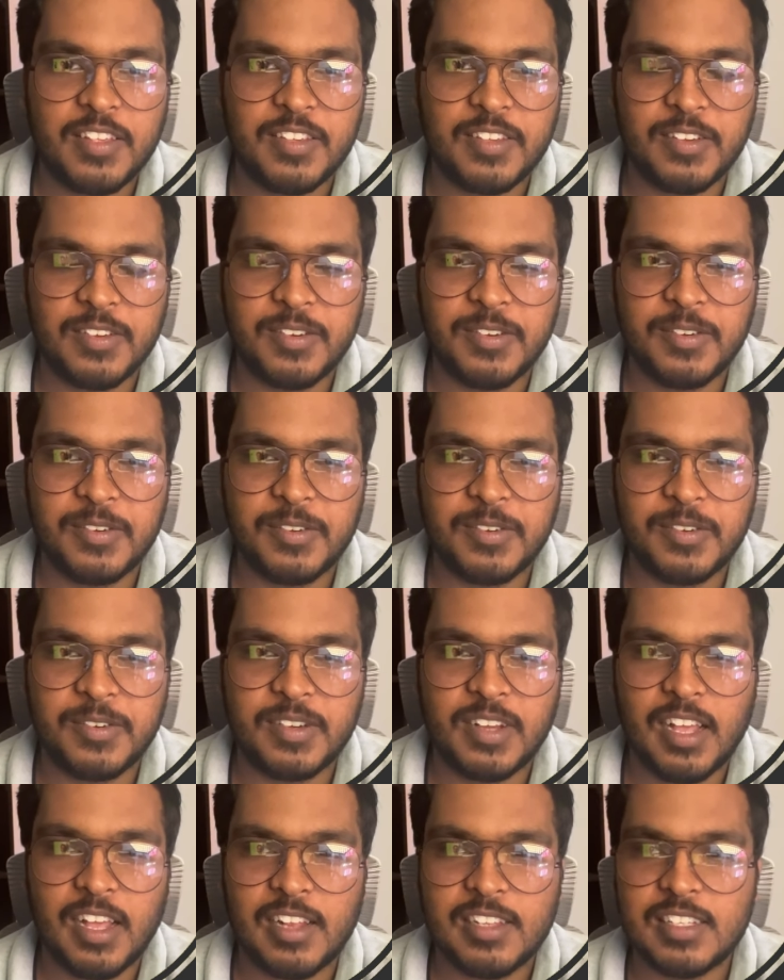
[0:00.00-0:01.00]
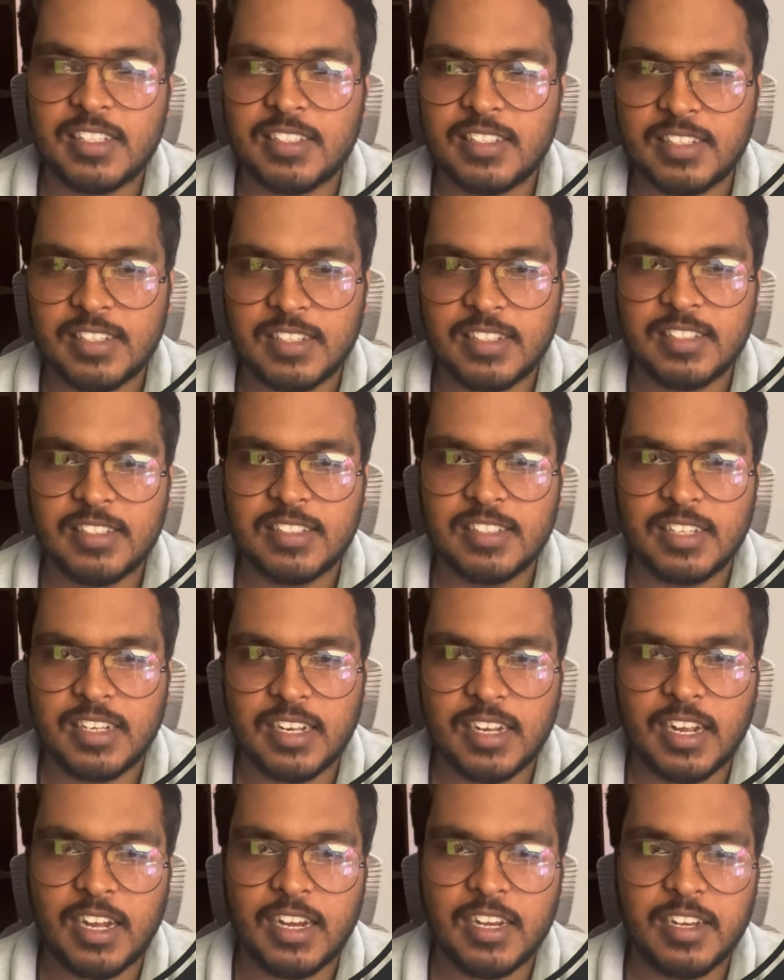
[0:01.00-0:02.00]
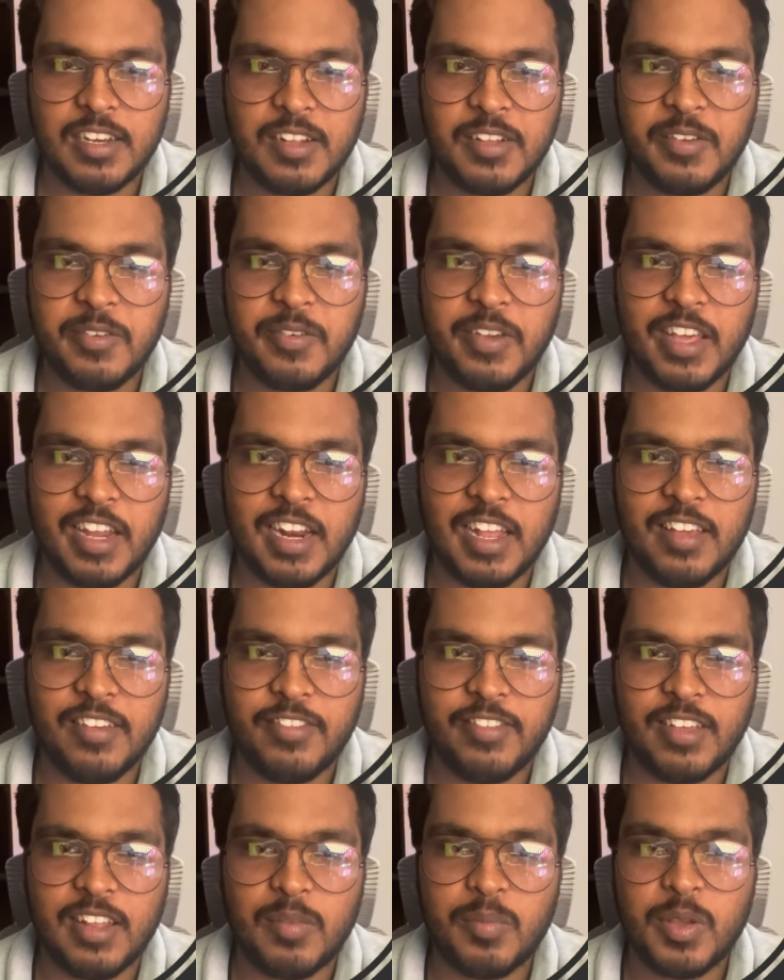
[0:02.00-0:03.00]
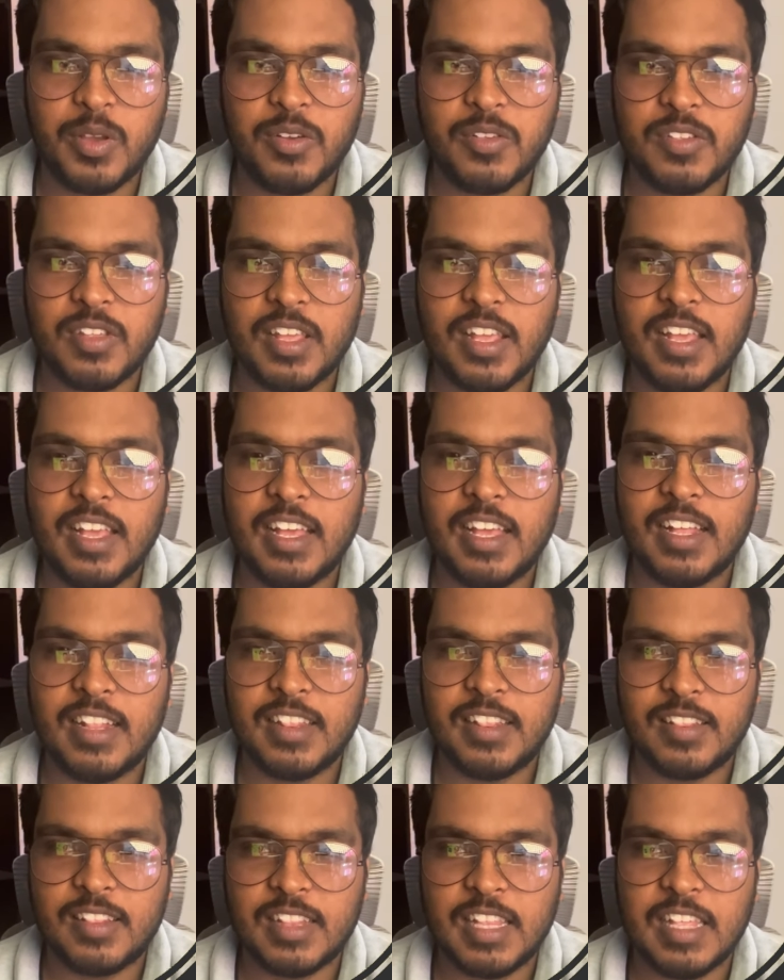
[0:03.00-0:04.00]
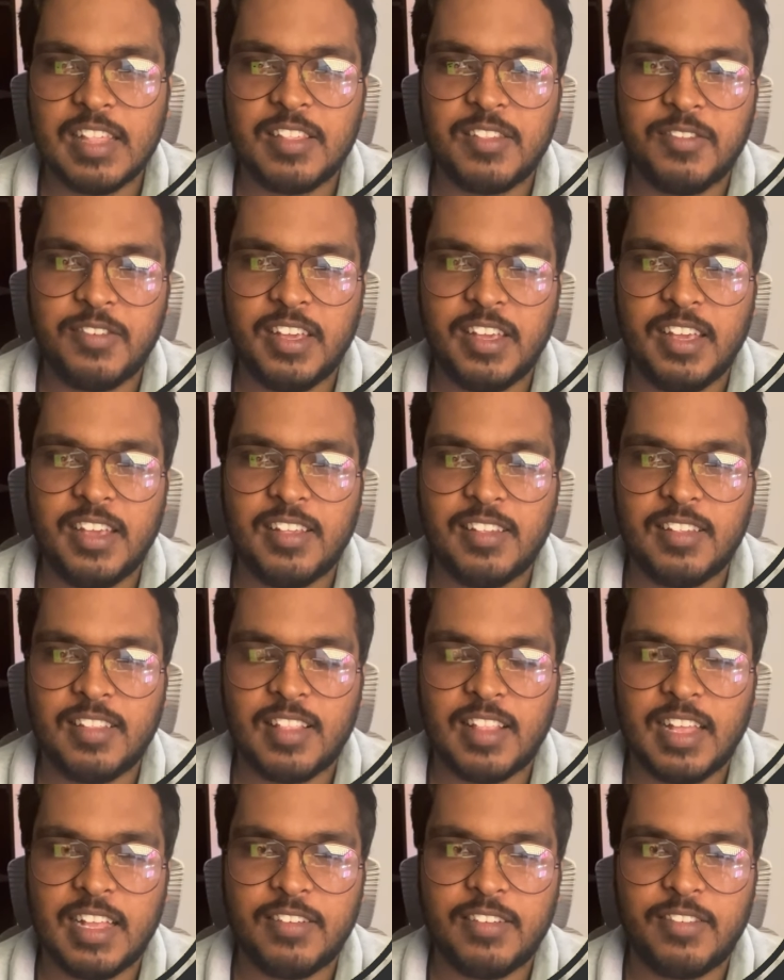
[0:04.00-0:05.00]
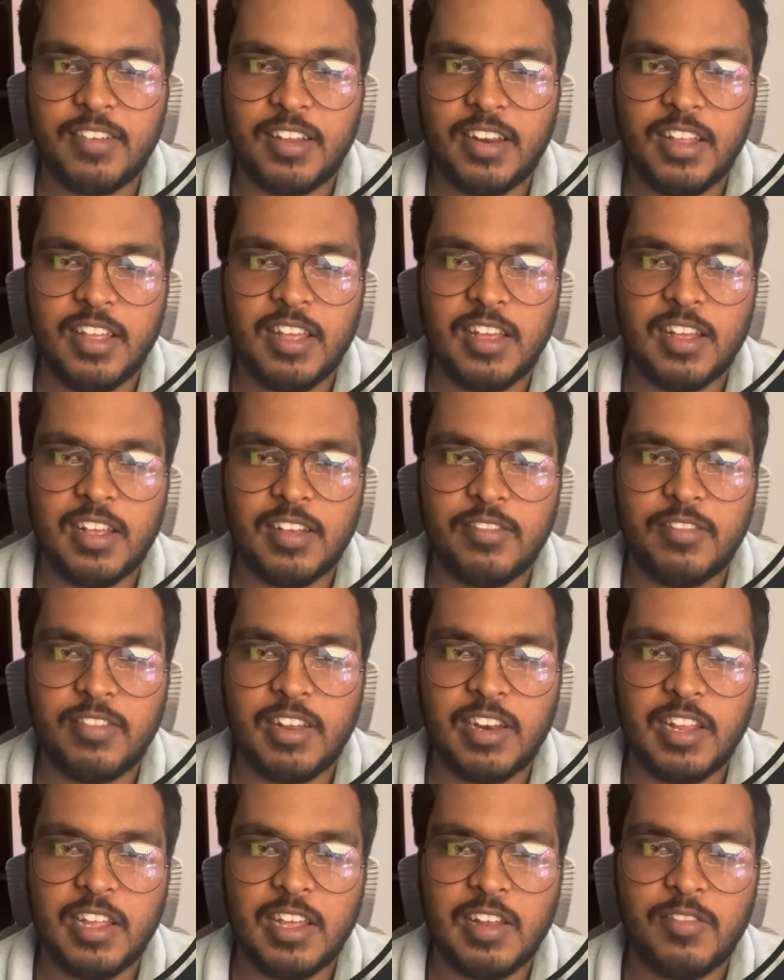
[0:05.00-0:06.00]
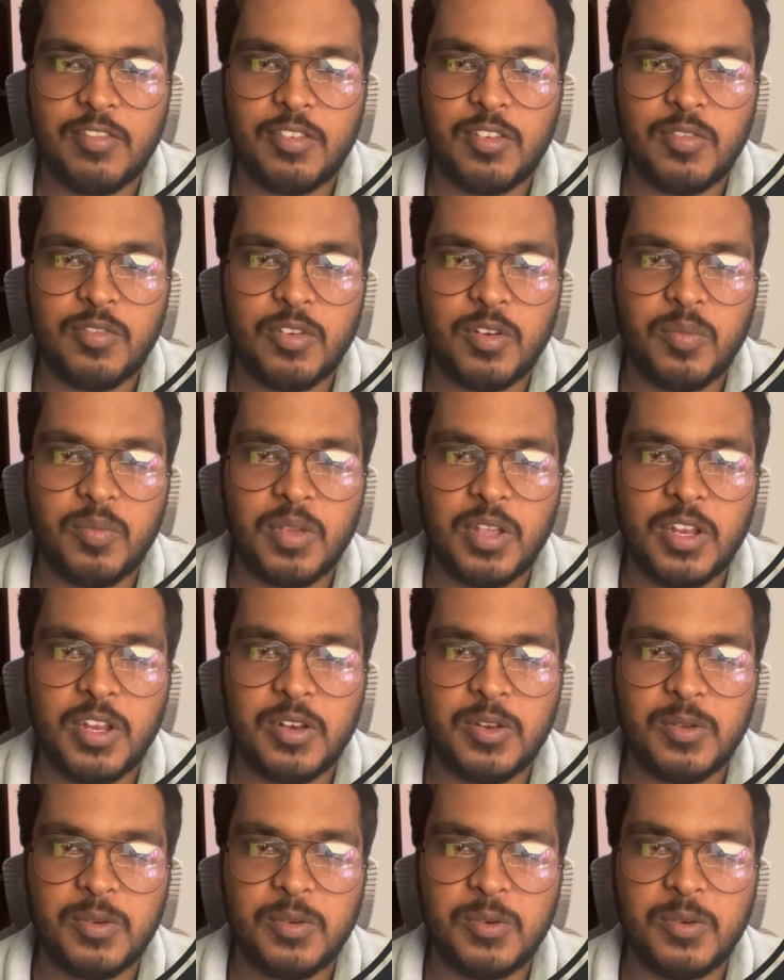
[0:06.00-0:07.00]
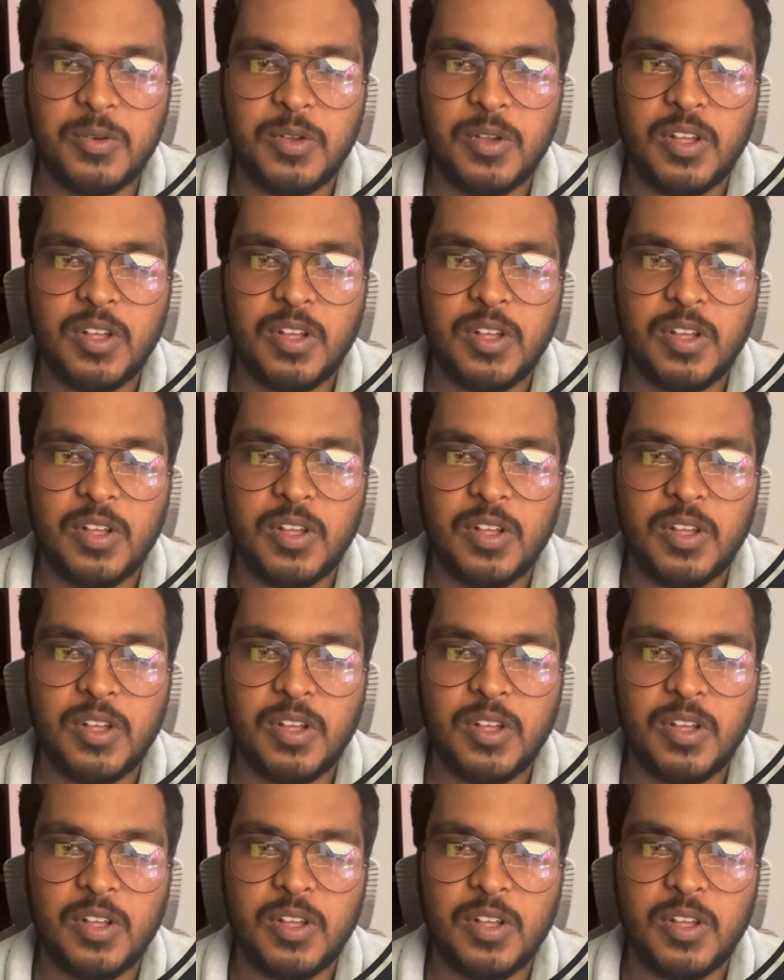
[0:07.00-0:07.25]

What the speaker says: So I'll just cut where I feel, because this way is like very helpful for me to